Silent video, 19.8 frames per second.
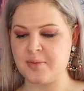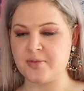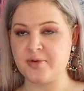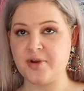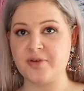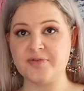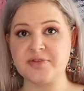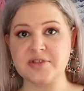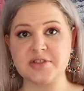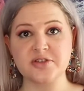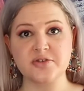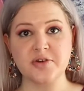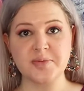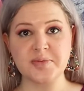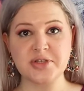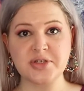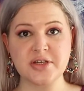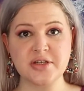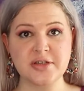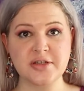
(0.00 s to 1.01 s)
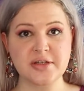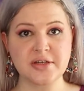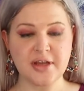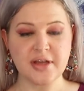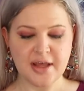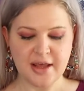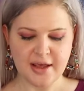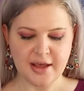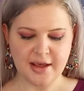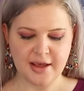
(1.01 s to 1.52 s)
a brief description,
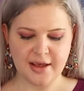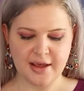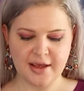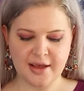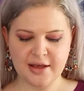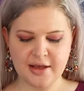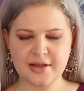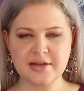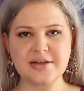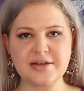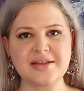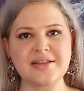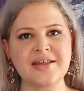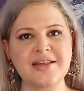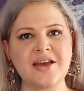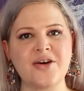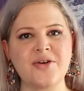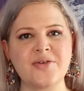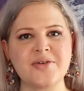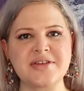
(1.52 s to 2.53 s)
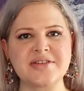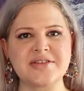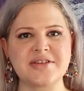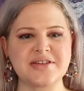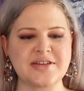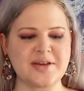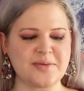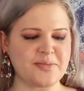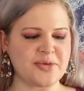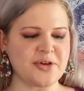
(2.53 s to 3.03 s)
and they always
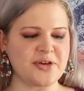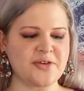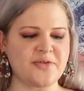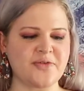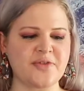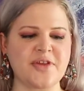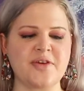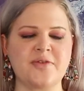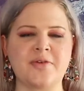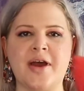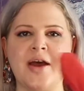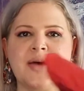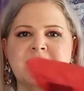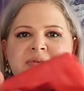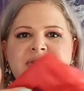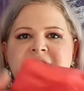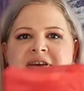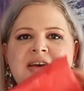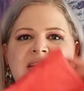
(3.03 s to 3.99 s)
send it beautifully wrapped,